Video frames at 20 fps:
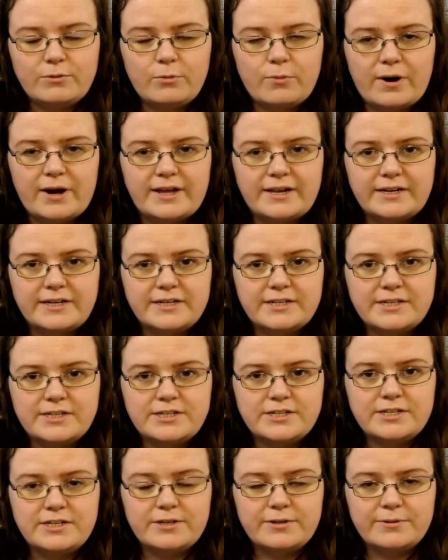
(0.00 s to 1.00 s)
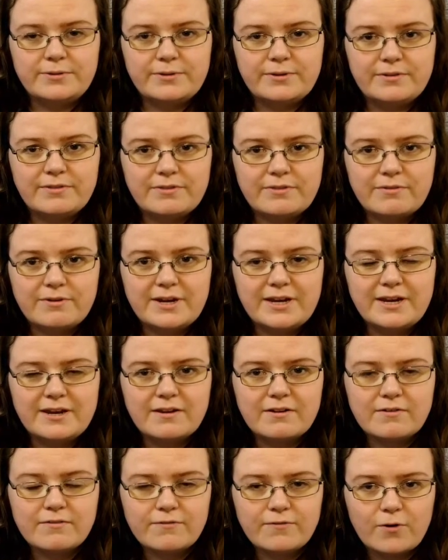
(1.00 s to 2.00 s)
1, 2, 3,
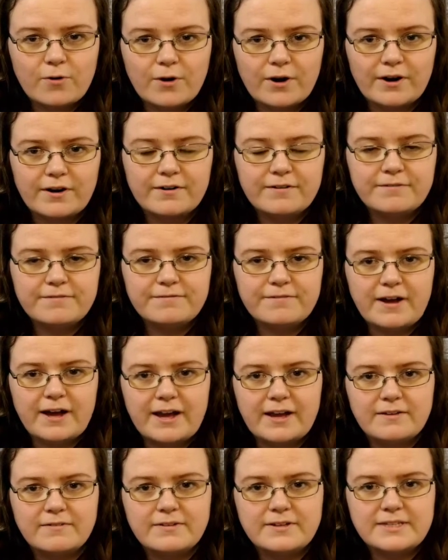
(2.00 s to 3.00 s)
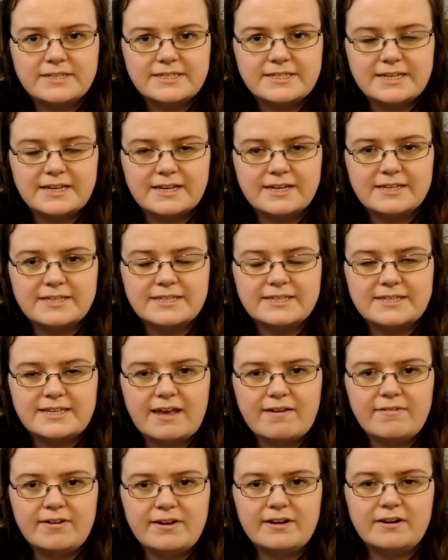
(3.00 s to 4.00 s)
4, 5, 6,
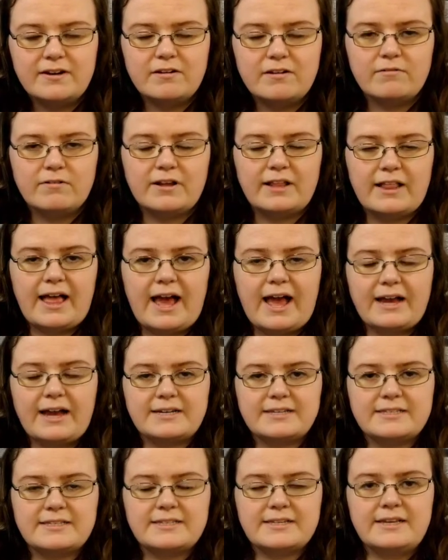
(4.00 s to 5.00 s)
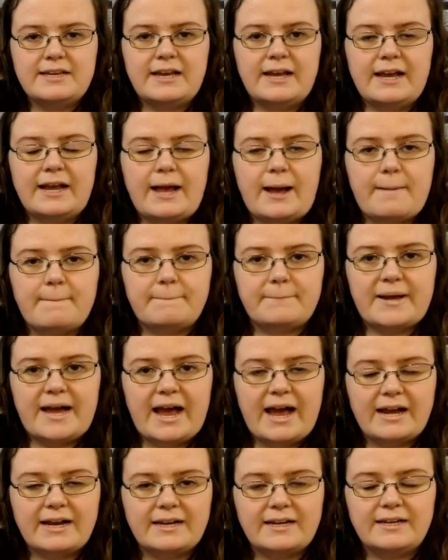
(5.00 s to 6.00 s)
7. Relax, come
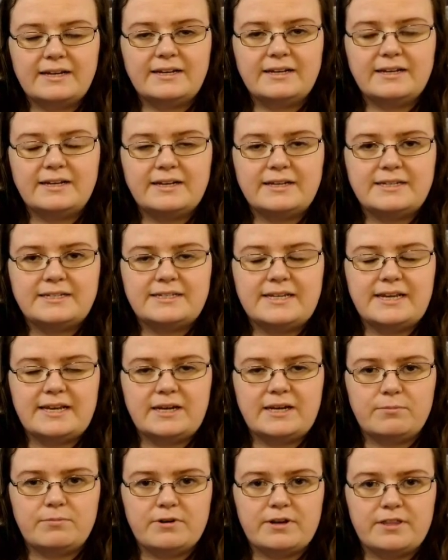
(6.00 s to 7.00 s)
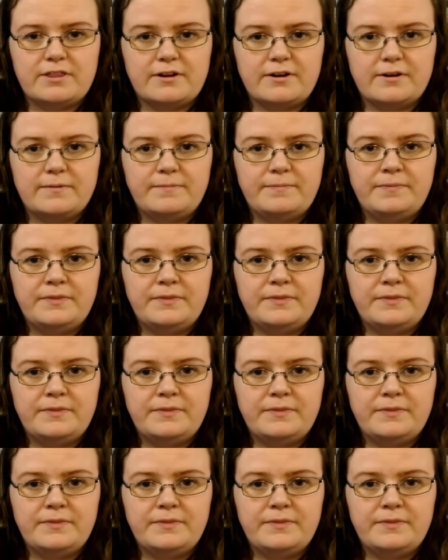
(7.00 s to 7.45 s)
back, take a breather.